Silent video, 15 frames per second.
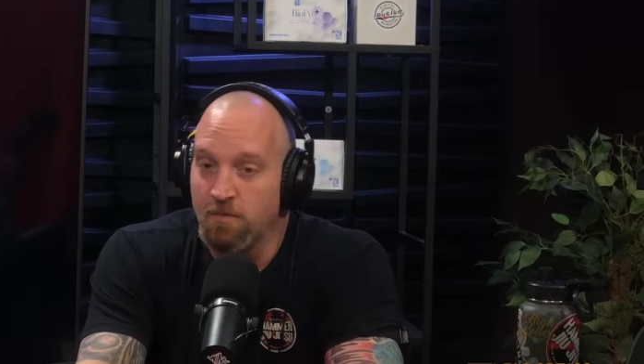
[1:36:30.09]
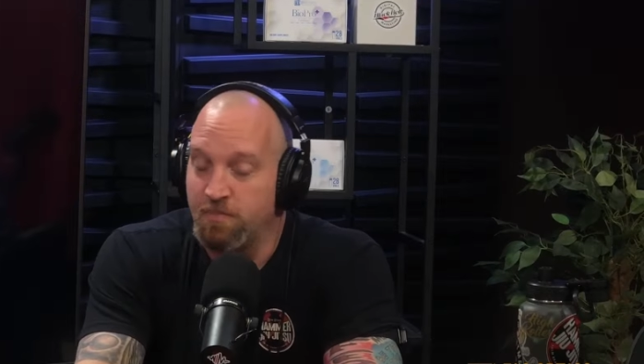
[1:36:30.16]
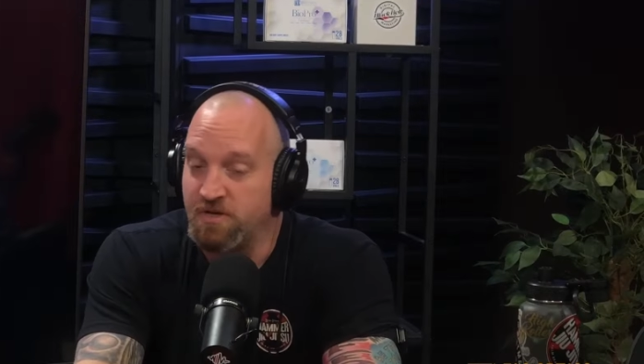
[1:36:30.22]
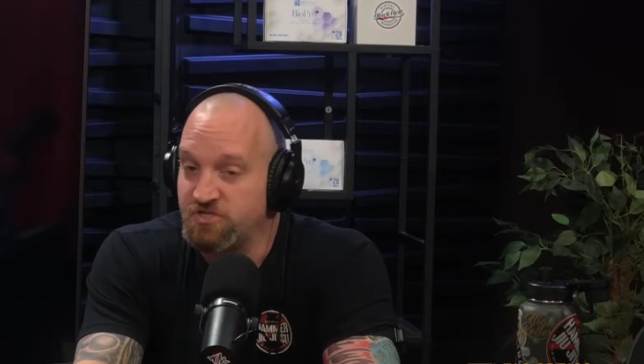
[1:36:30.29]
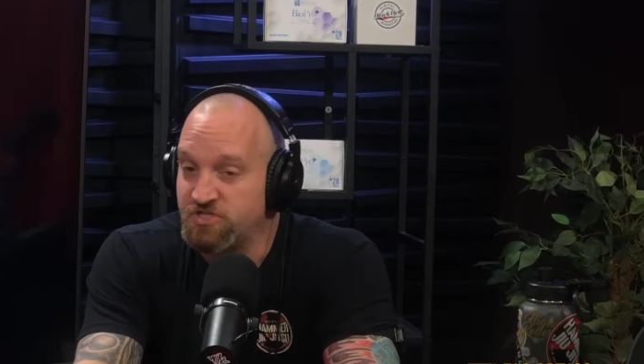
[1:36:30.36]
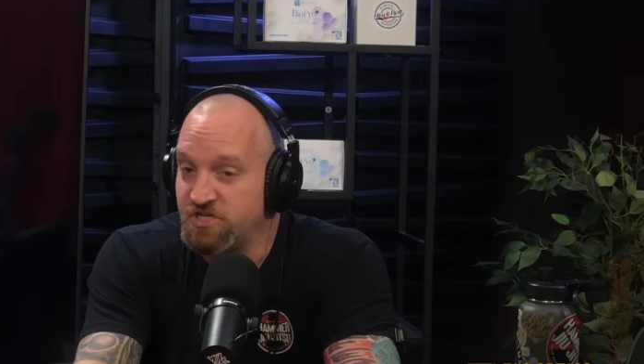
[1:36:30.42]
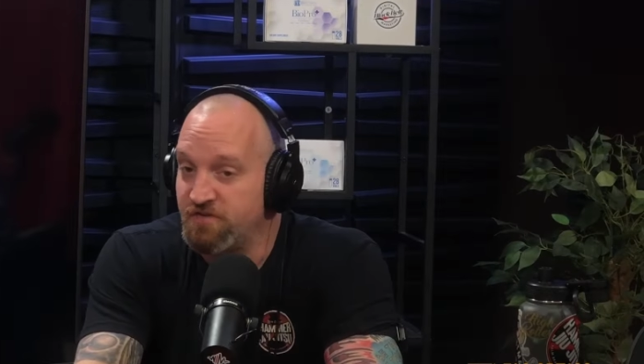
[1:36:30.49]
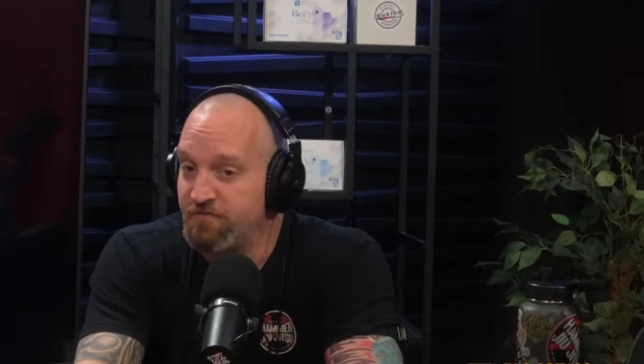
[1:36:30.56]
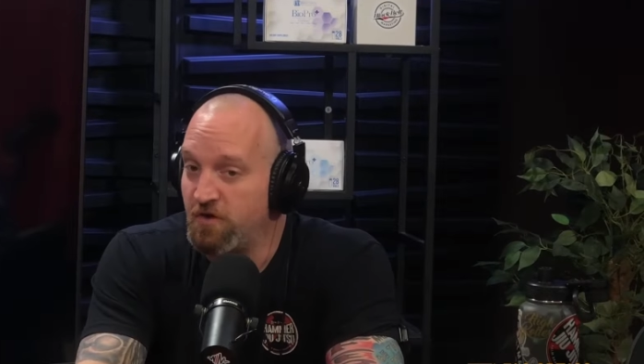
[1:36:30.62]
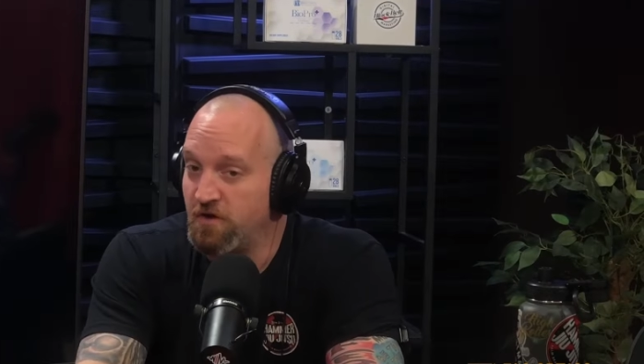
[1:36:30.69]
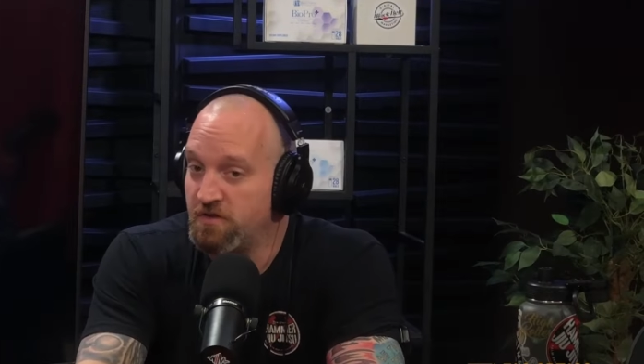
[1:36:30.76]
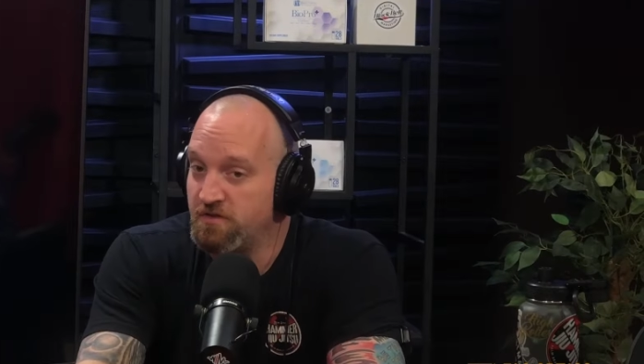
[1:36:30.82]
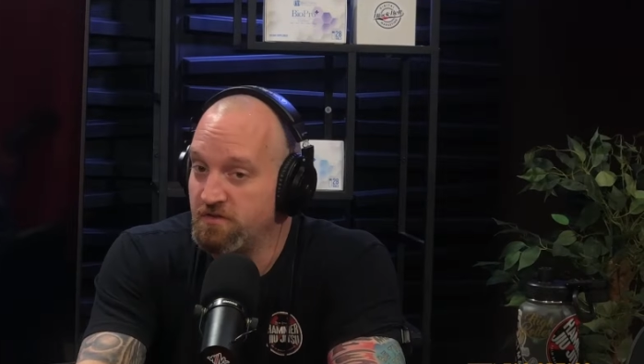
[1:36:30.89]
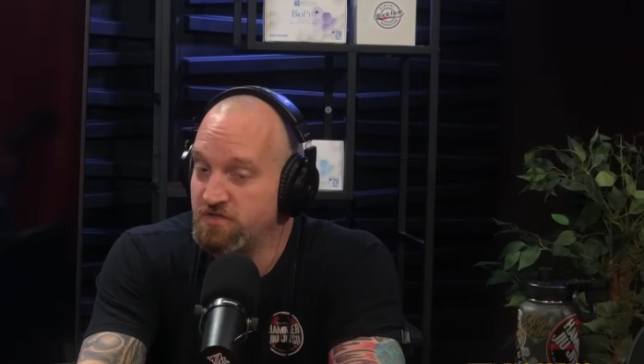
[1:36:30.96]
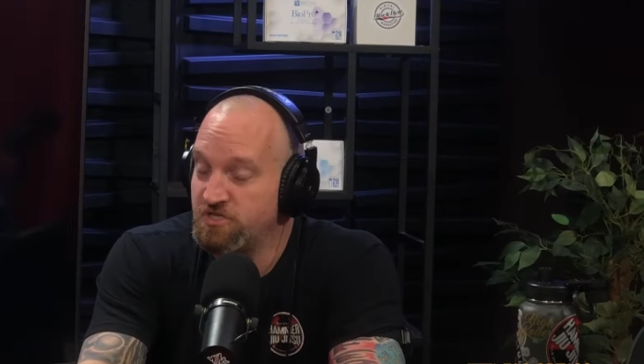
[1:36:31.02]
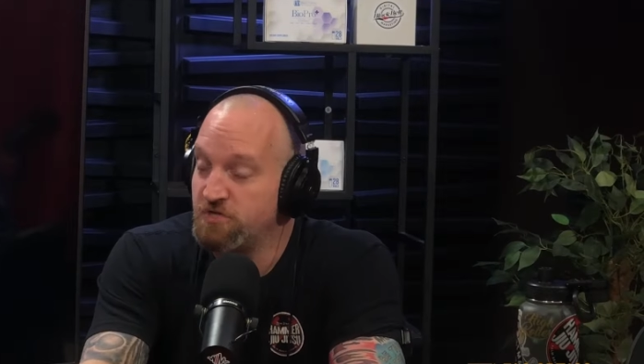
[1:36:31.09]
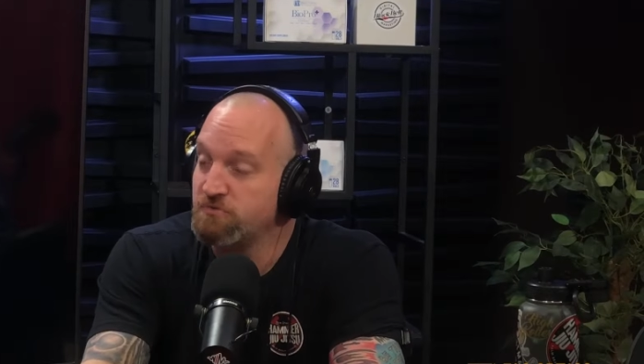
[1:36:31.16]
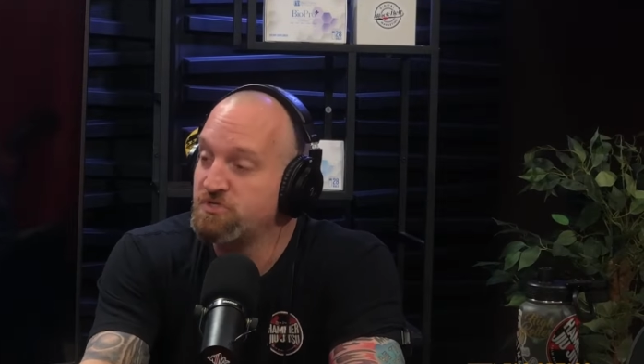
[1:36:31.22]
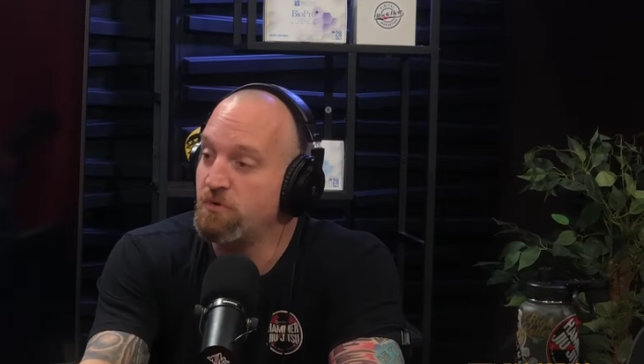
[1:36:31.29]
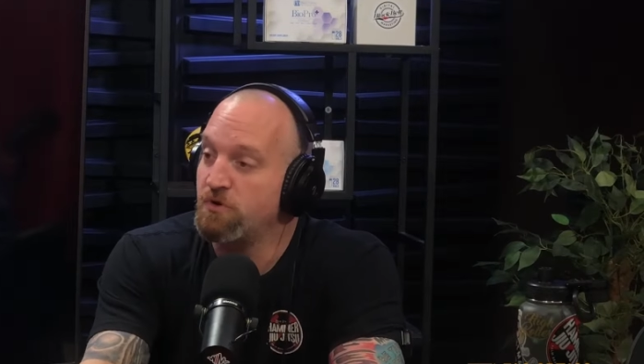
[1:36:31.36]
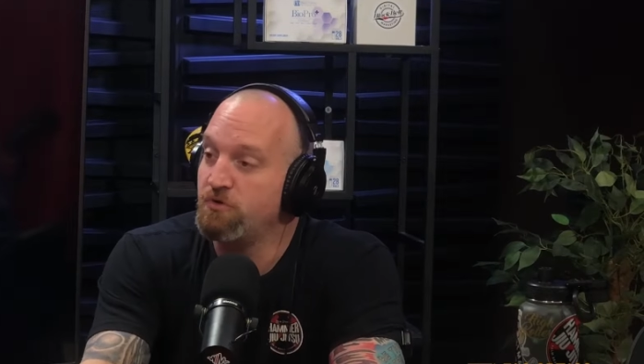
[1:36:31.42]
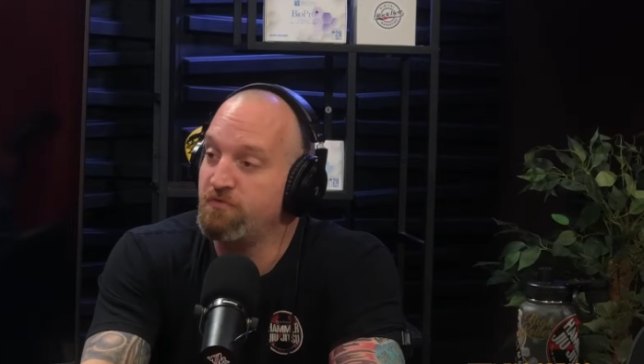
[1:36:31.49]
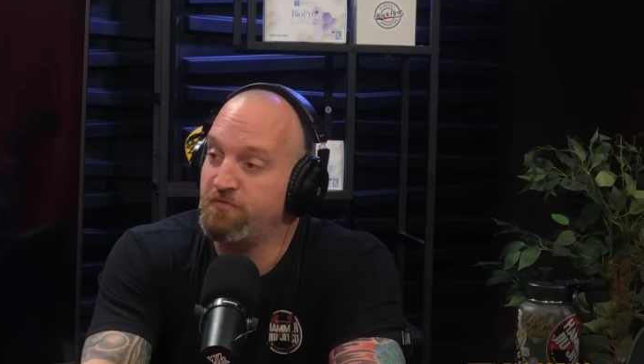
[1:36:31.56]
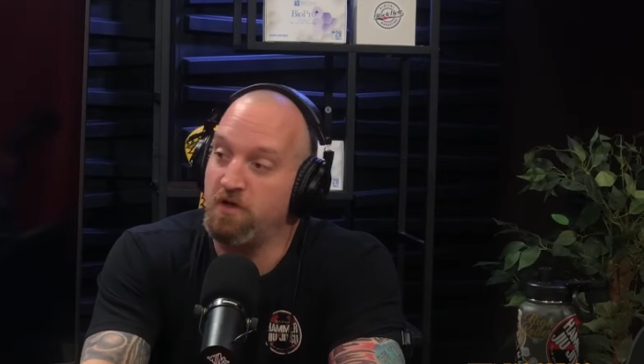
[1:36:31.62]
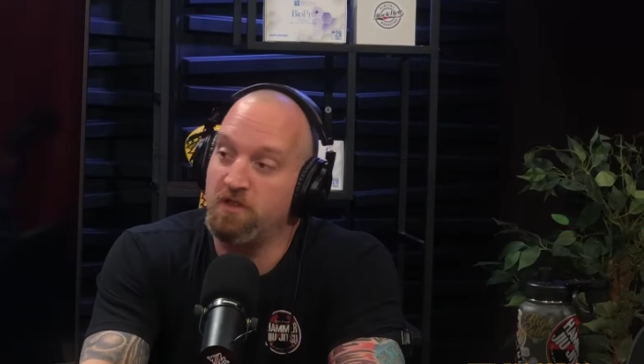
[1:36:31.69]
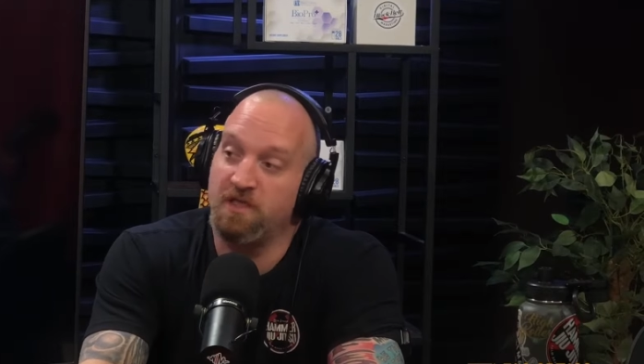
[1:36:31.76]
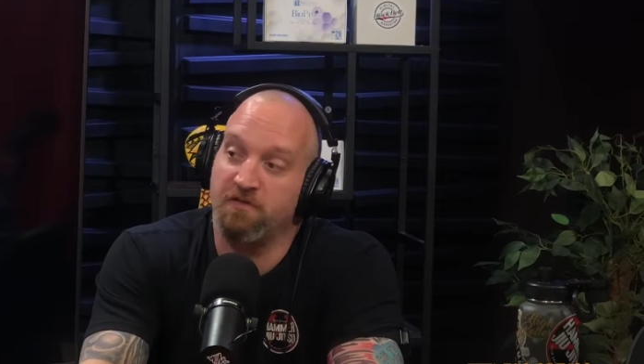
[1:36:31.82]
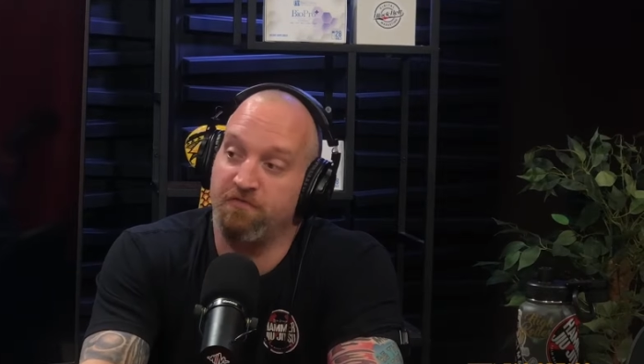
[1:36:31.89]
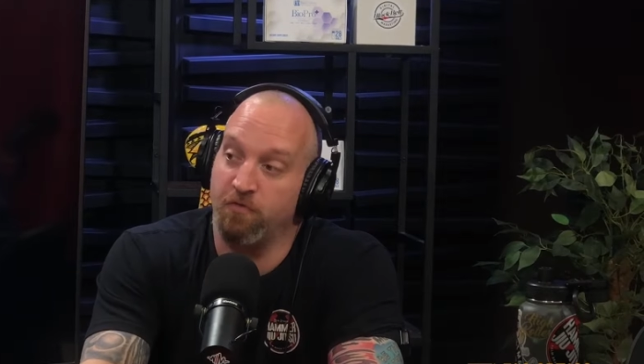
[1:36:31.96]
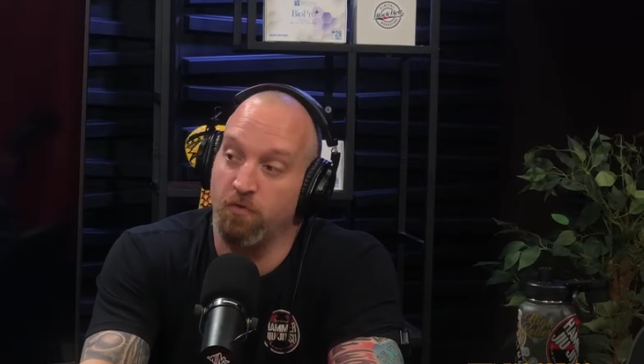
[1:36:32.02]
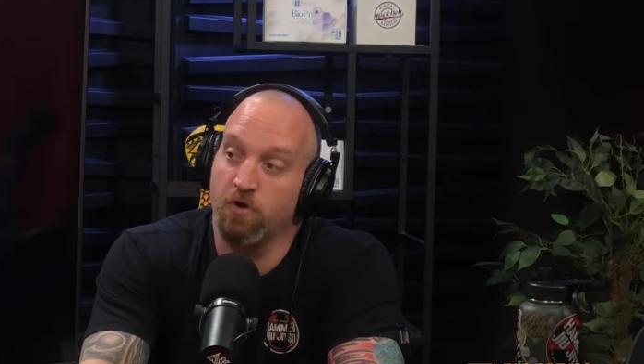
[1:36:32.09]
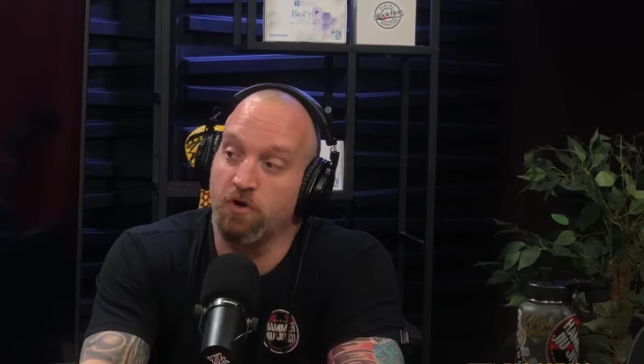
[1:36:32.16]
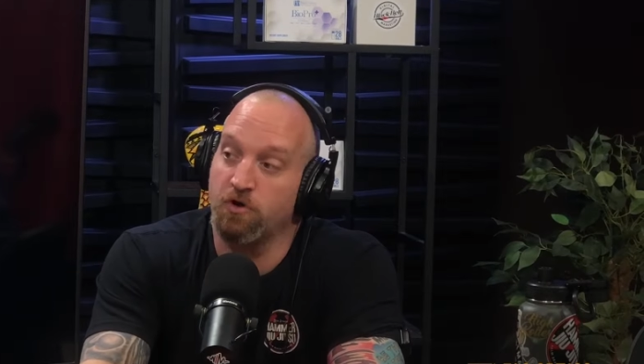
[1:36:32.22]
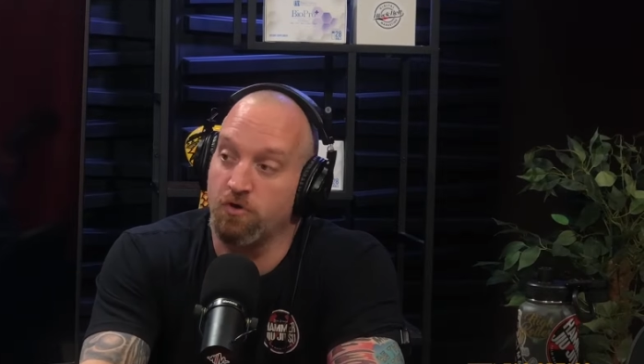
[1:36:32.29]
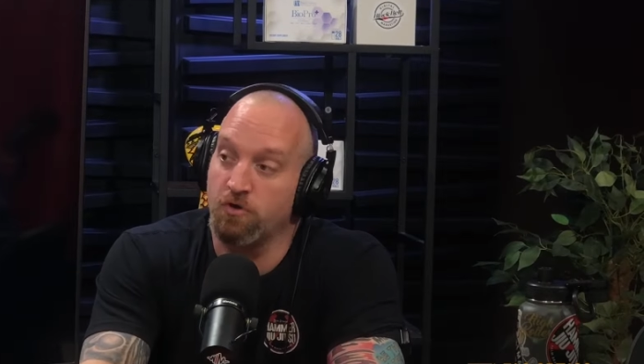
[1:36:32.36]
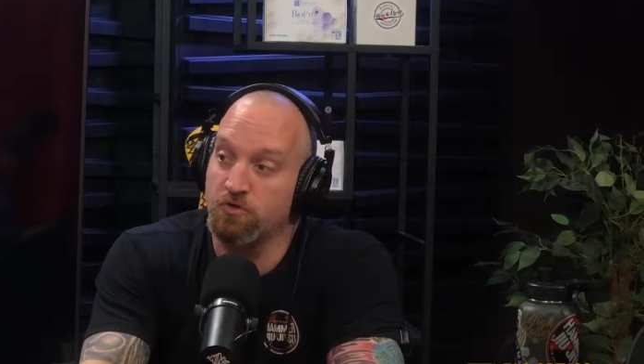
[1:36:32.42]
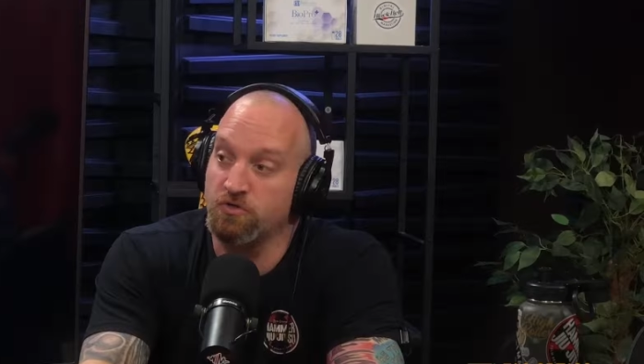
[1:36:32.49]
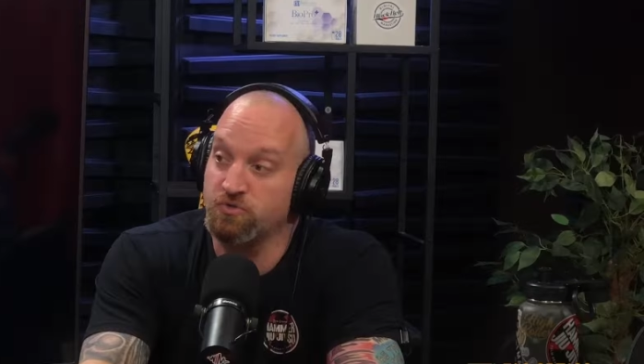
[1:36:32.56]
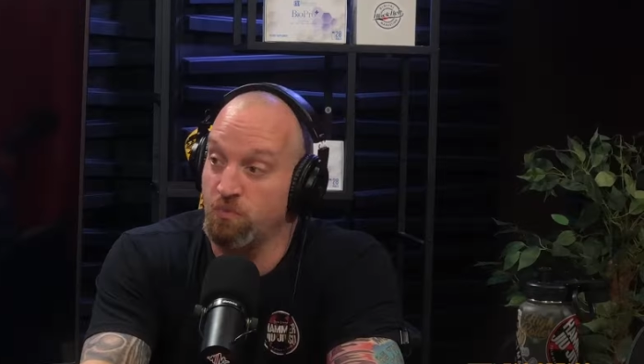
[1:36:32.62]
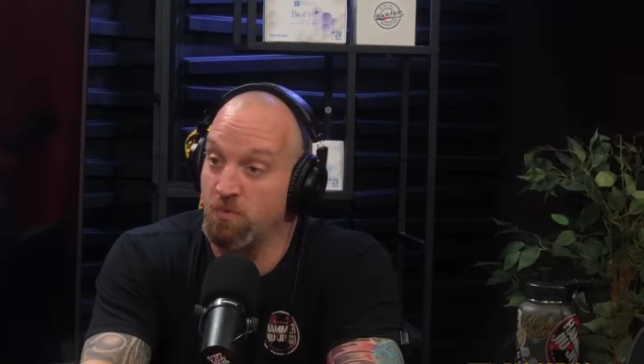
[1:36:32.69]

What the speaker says: But she was the one who fought like 4 girls,